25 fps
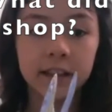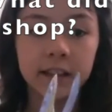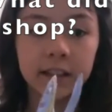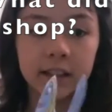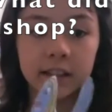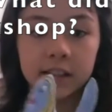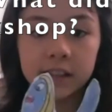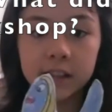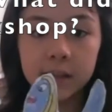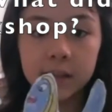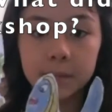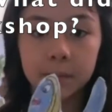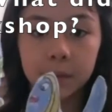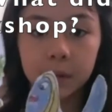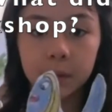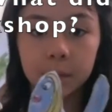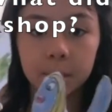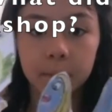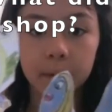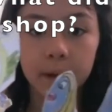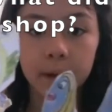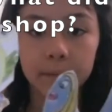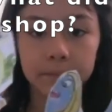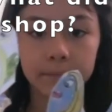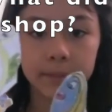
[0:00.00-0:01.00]
Simple
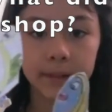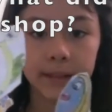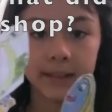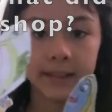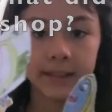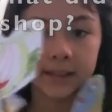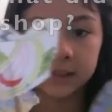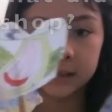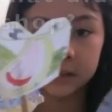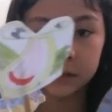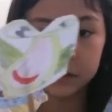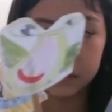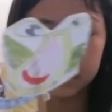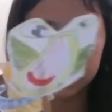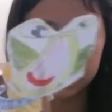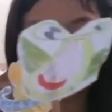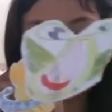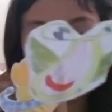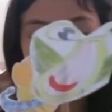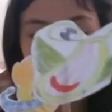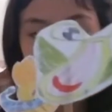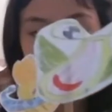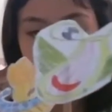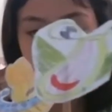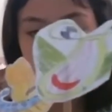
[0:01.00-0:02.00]
Puppets
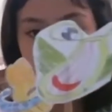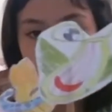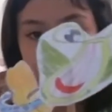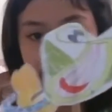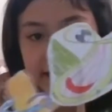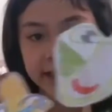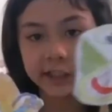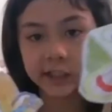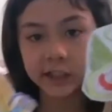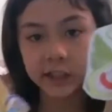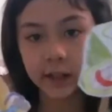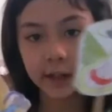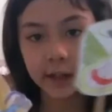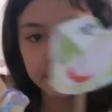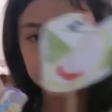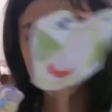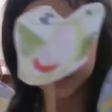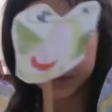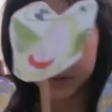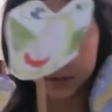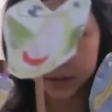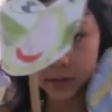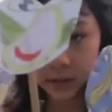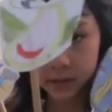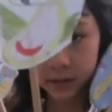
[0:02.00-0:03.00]
workshop.
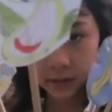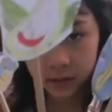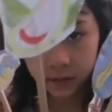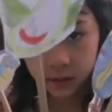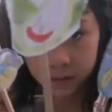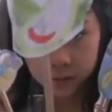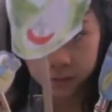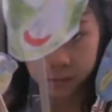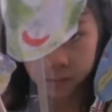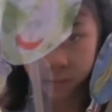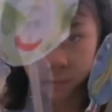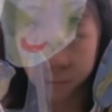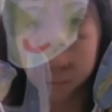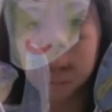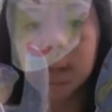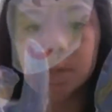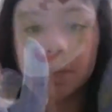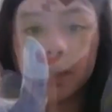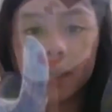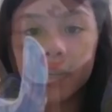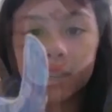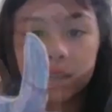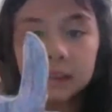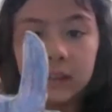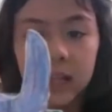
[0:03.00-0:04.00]
The one I made
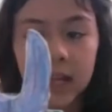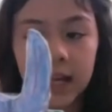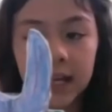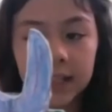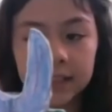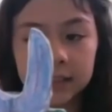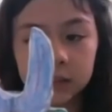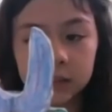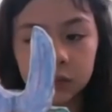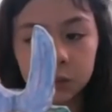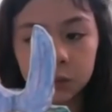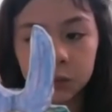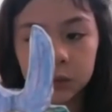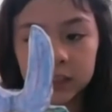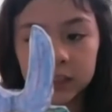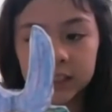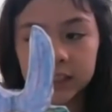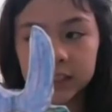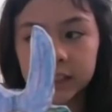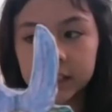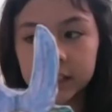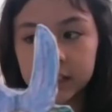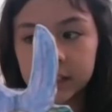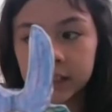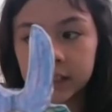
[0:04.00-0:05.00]
last week
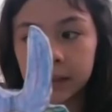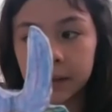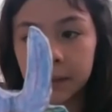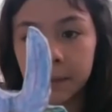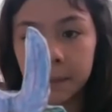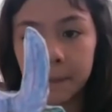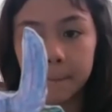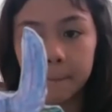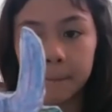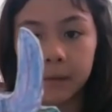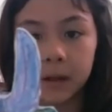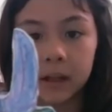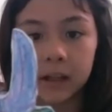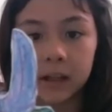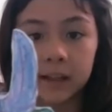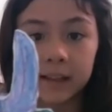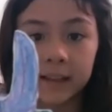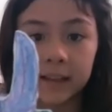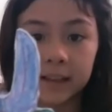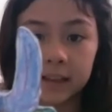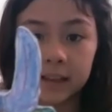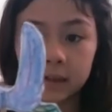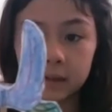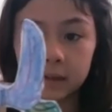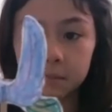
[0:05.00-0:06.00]
in
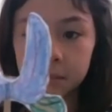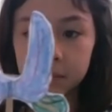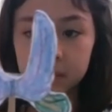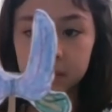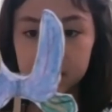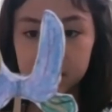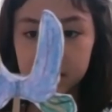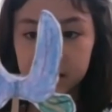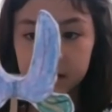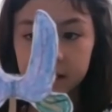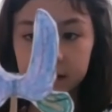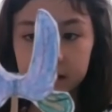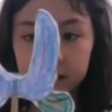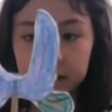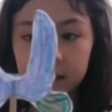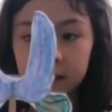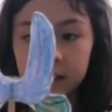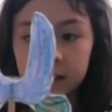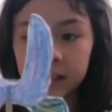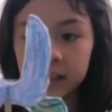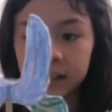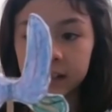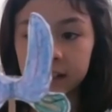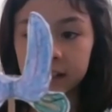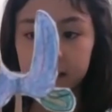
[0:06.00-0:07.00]
the meeting.
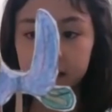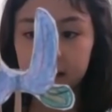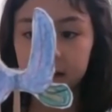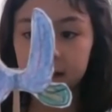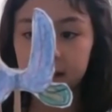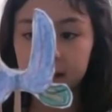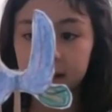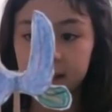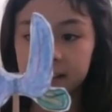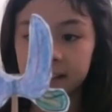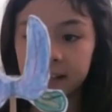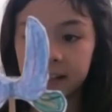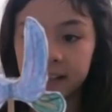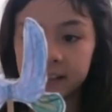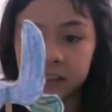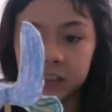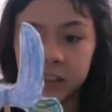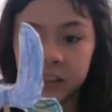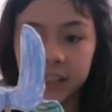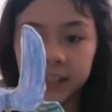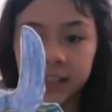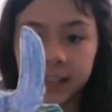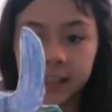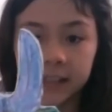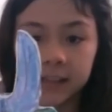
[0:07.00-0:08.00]
It has
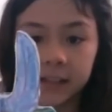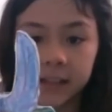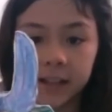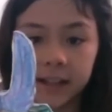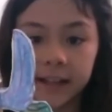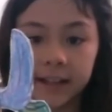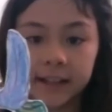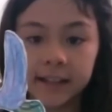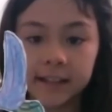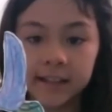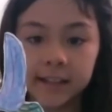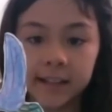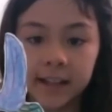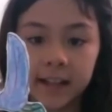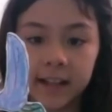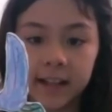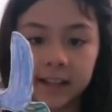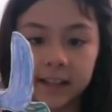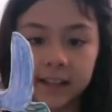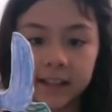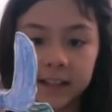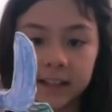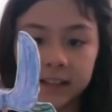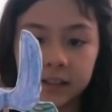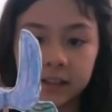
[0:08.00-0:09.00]
chicken legs and
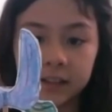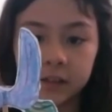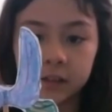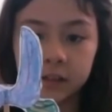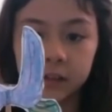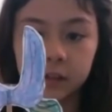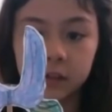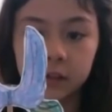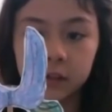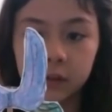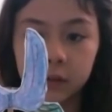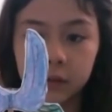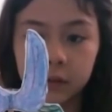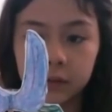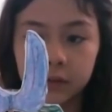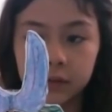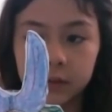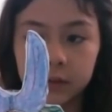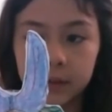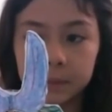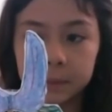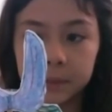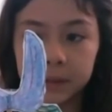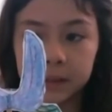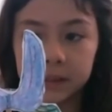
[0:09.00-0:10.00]
then turtle
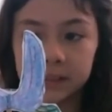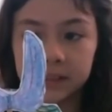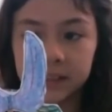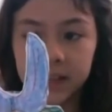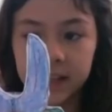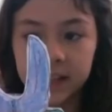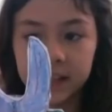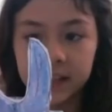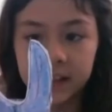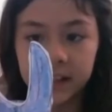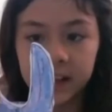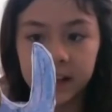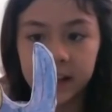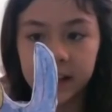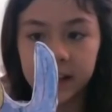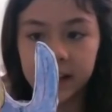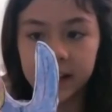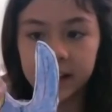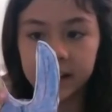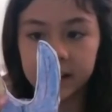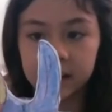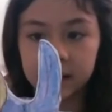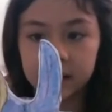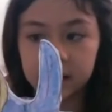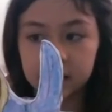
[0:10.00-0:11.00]
flippers and hair.